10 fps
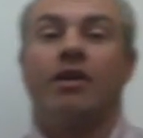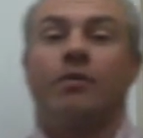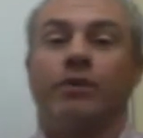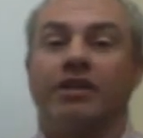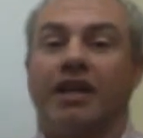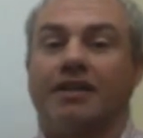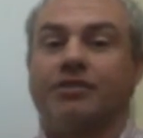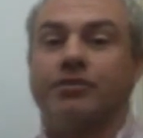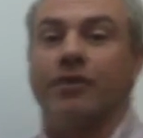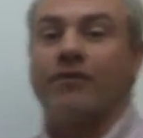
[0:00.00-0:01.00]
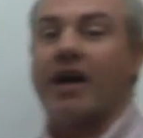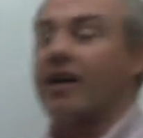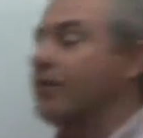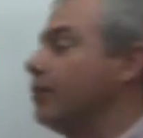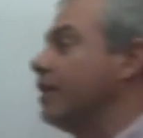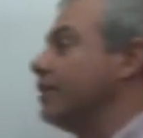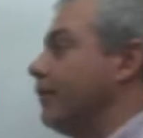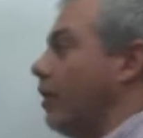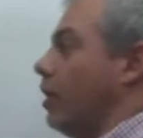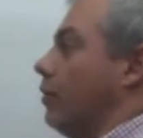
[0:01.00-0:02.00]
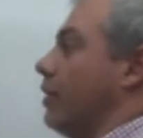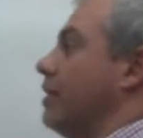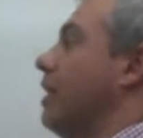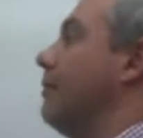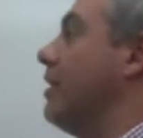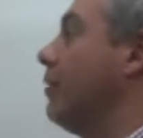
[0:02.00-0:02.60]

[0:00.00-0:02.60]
We'd like to evaluate the following limit.